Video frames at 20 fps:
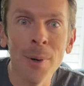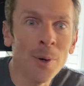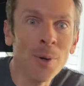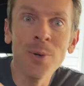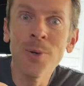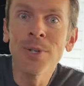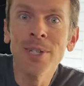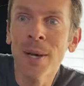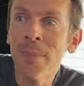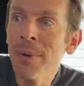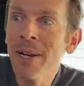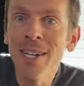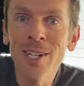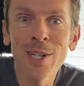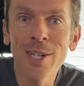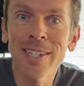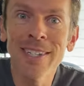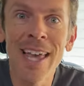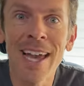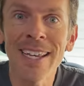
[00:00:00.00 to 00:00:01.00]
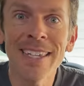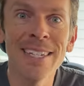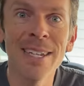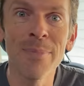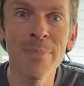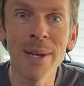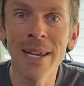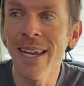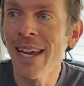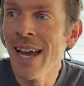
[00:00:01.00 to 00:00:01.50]
Ooh, somebody just texted
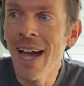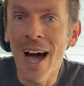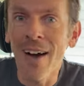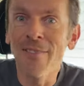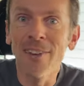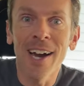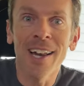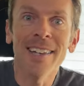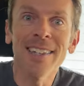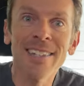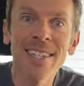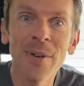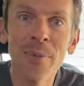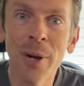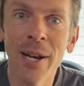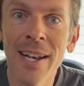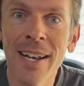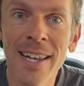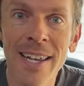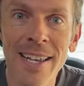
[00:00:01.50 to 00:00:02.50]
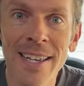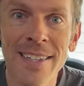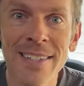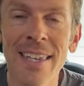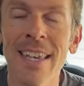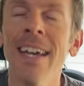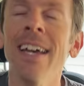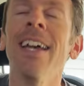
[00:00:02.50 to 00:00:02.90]
me. I've got to see what it is.